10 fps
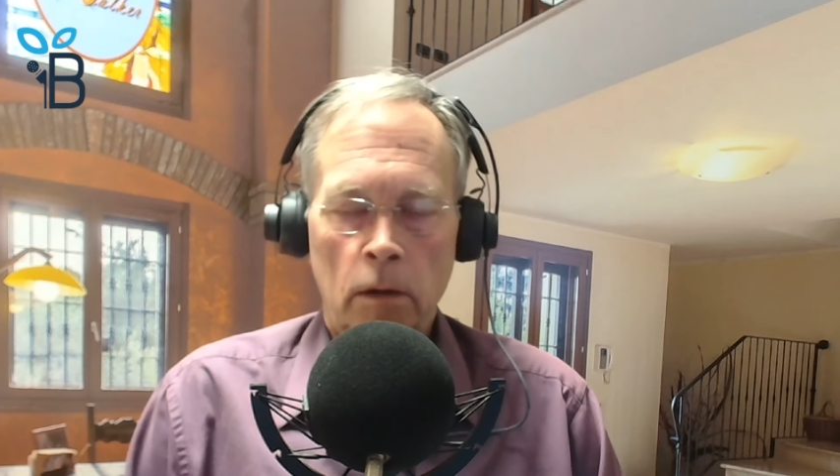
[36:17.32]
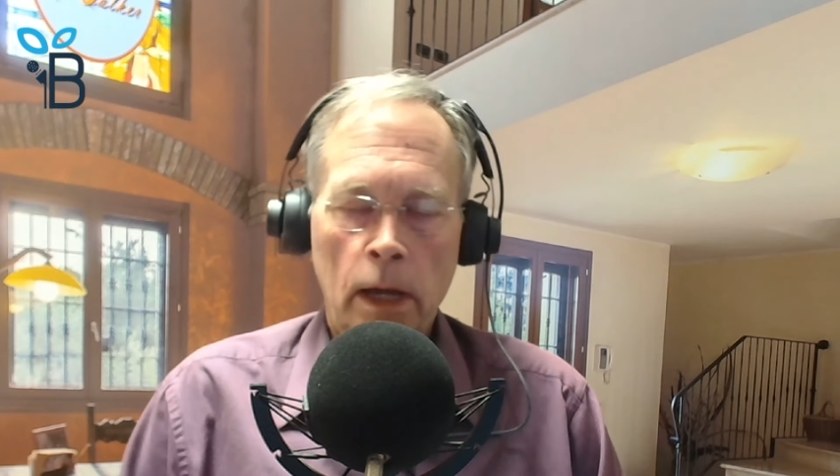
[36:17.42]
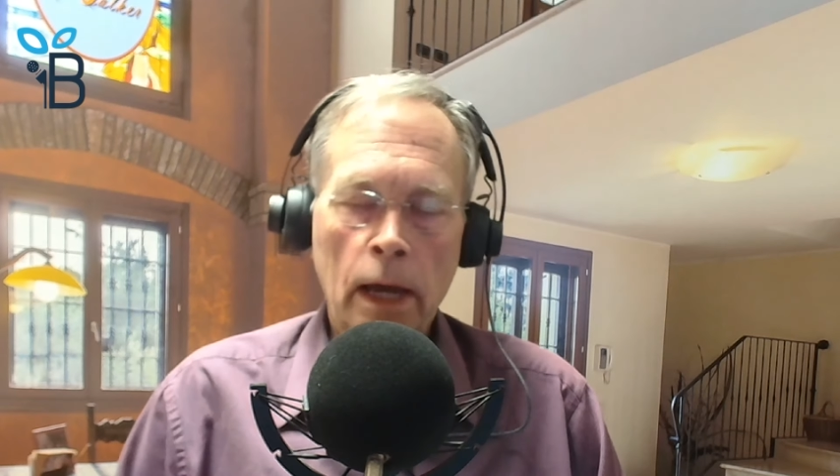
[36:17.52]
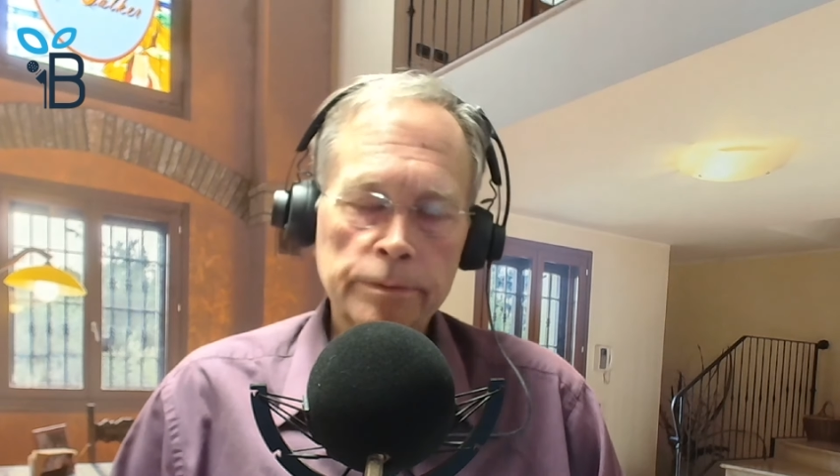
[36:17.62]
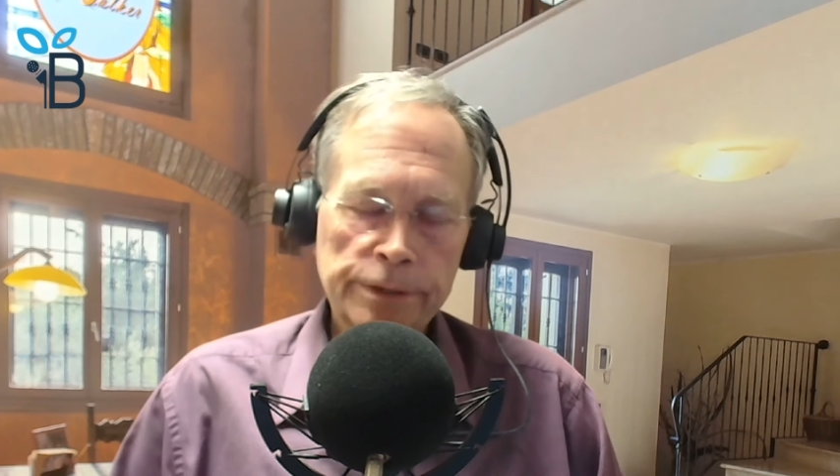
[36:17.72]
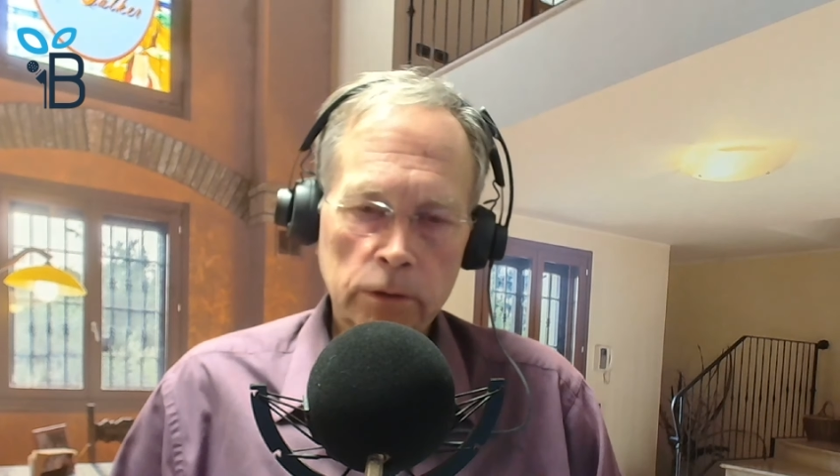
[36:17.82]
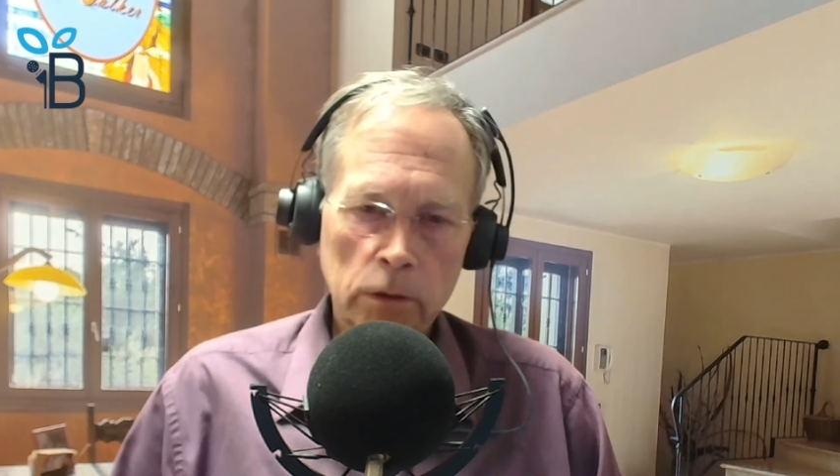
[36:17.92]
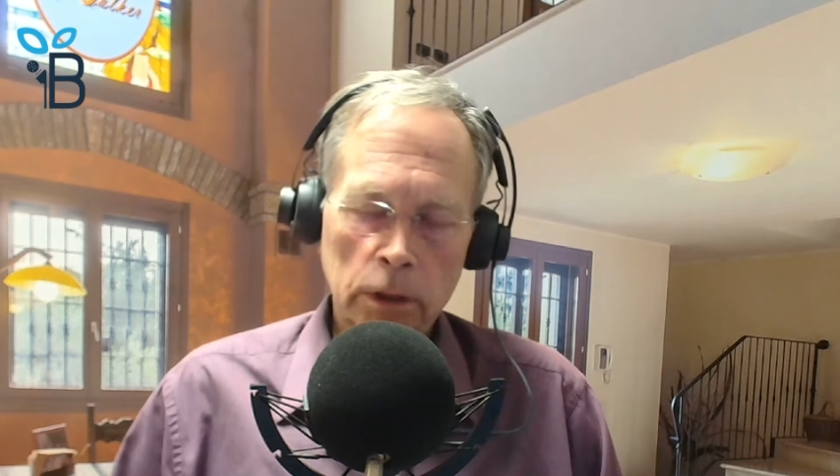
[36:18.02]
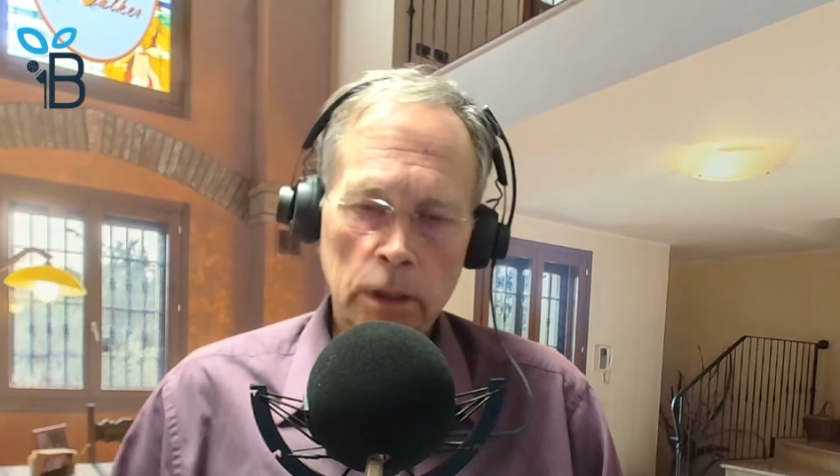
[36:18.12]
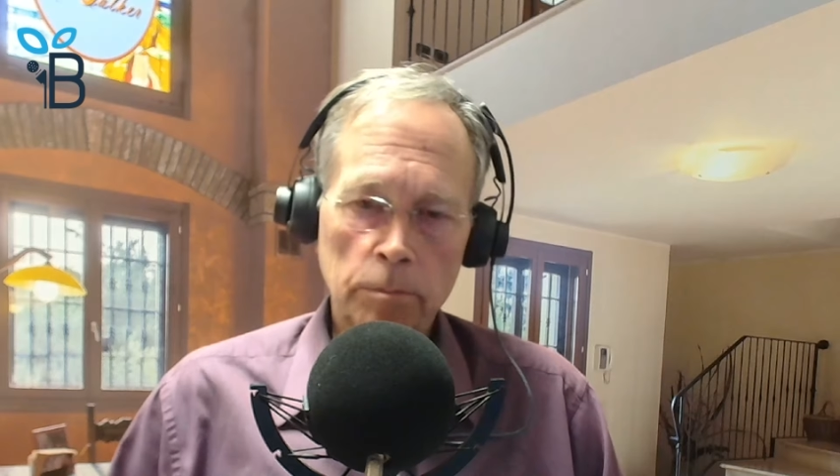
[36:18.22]

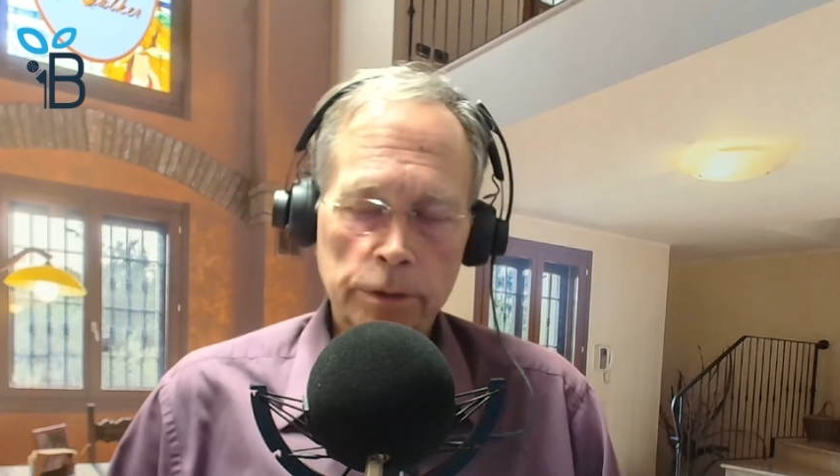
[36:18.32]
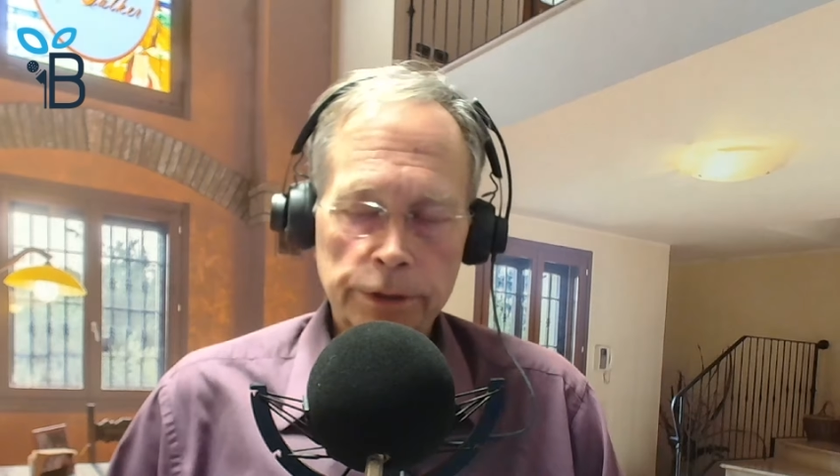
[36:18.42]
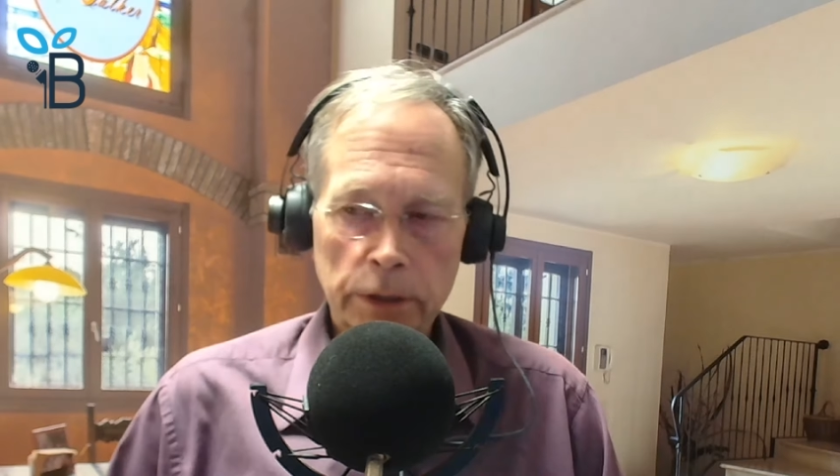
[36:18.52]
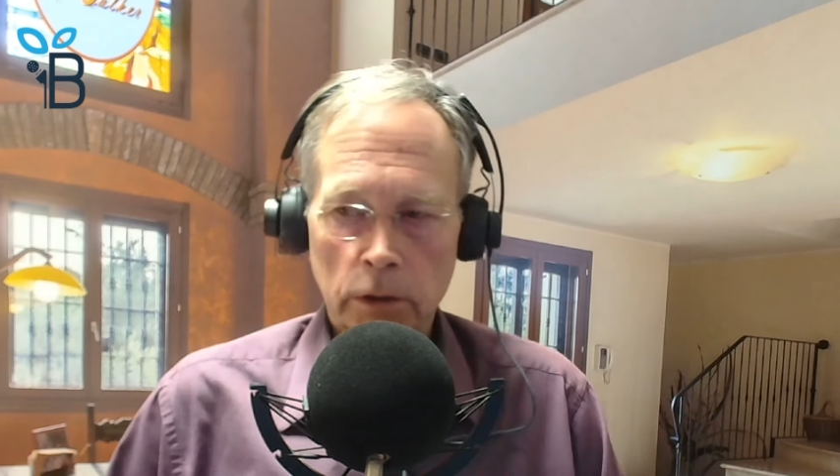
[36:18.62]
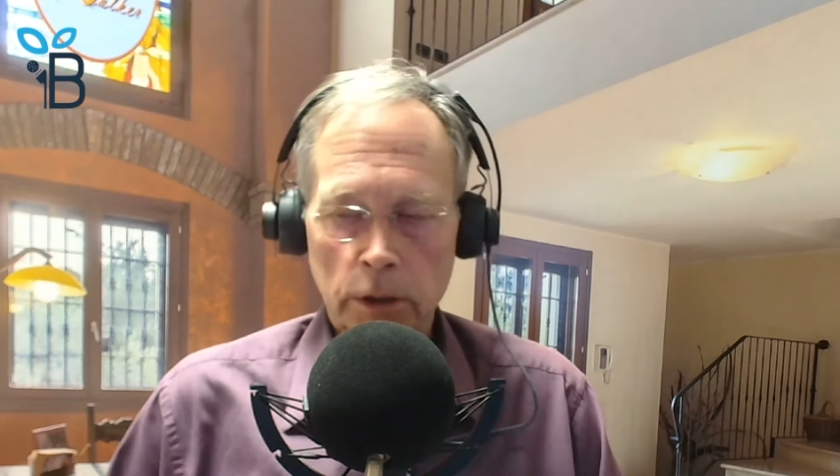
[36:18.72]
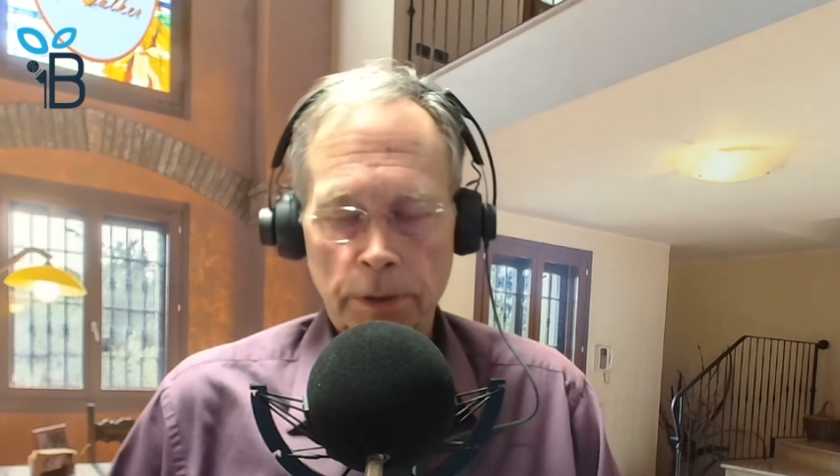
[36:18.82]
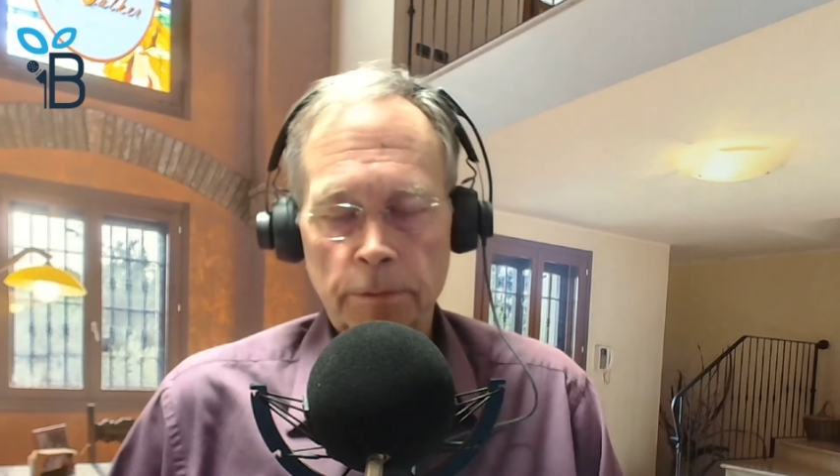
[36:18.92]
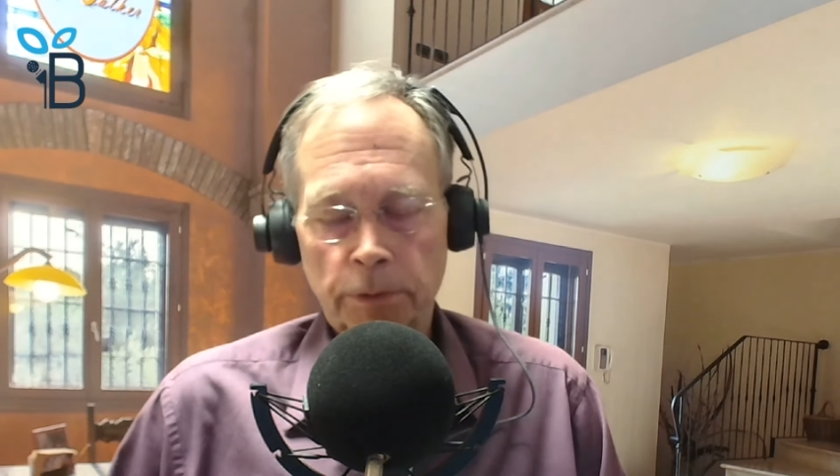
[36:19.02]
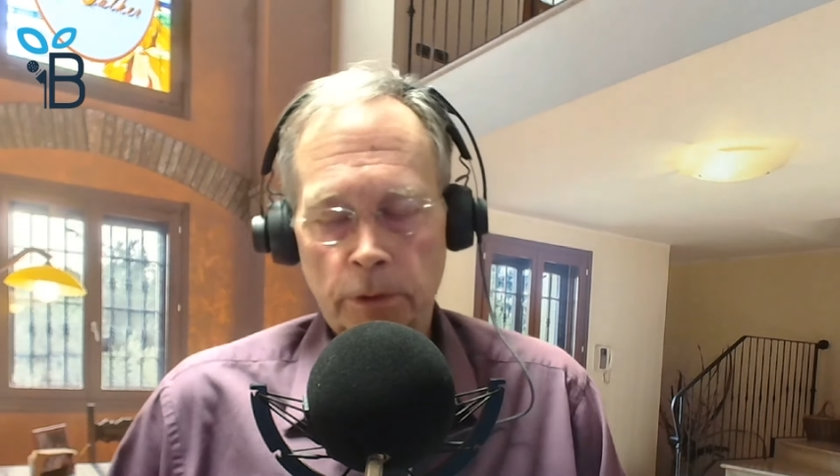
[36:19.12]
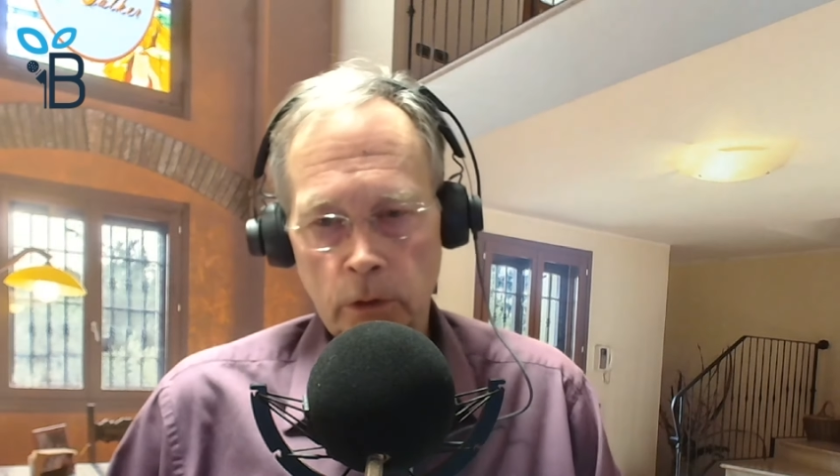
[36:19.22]
Absolutely, and particularly
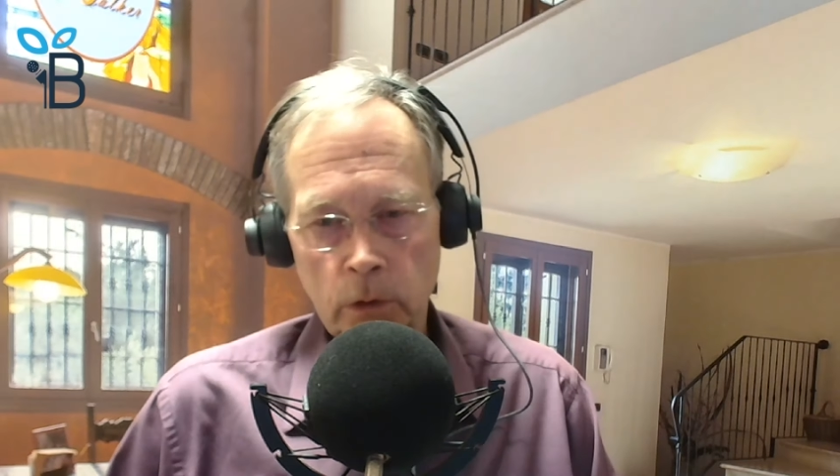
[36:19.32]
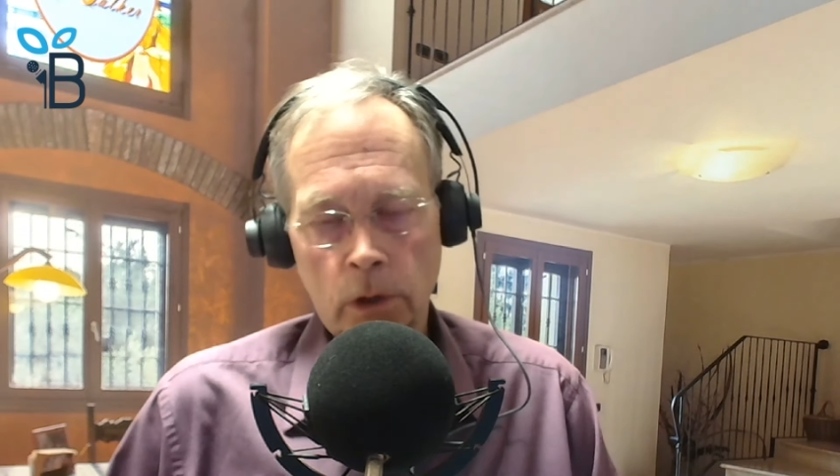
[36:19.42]
people who